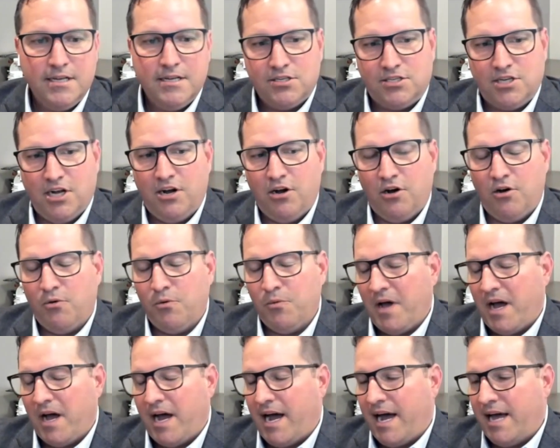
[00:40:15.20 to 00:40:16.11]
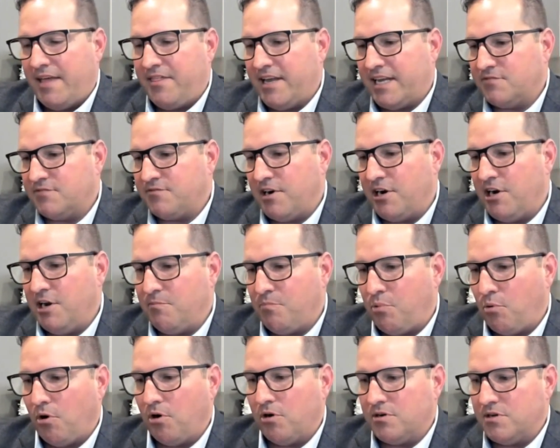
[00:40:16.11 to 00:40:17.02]
So I think it's very
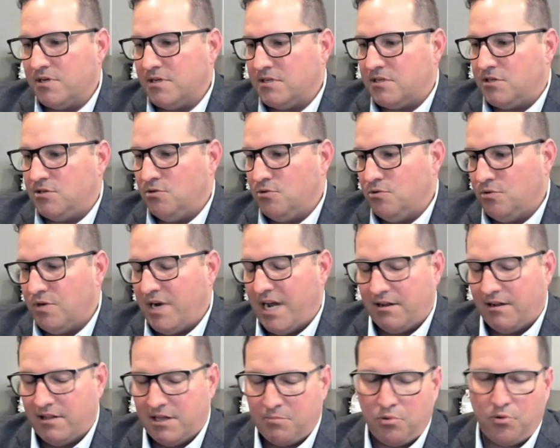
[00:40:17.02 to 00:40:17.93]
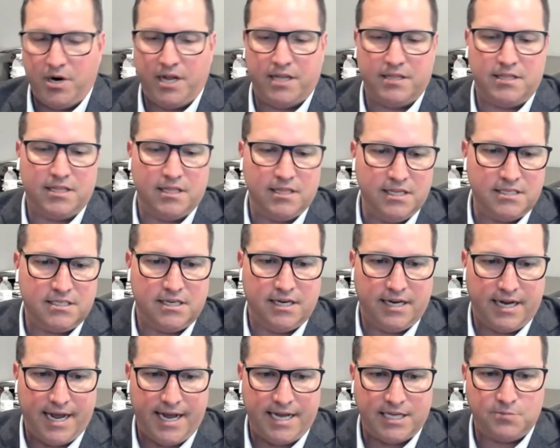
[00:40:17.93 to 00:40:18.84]
important to not only point out the
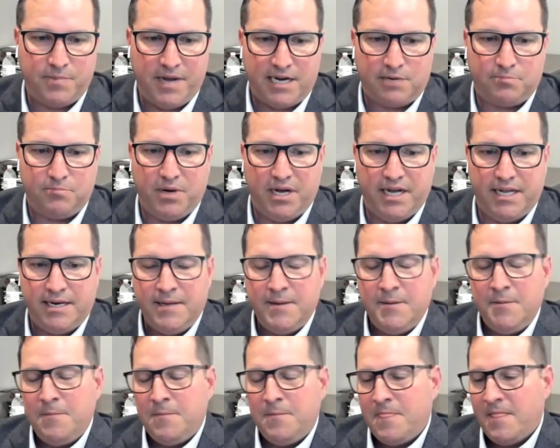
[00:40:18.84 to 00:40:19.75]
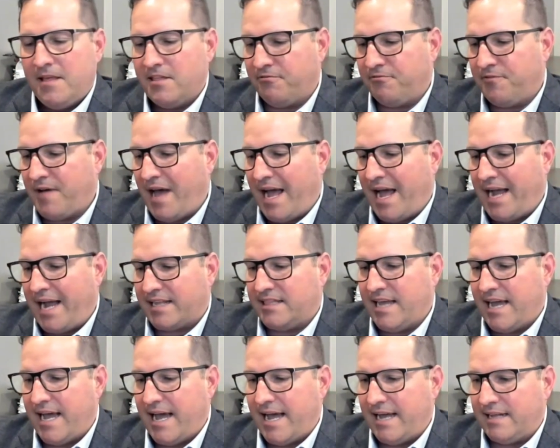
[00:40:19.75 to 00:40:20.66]
listening aspect, but the
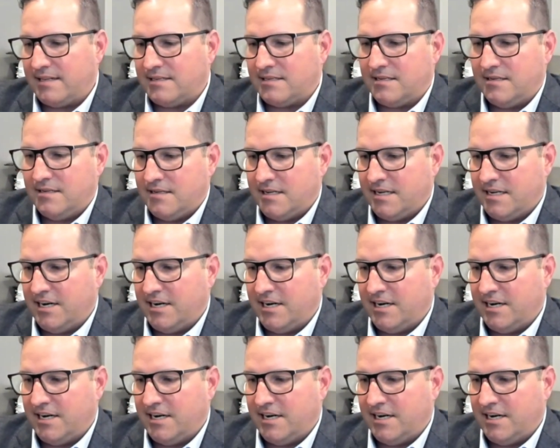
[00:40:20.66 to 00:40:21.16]
fact that,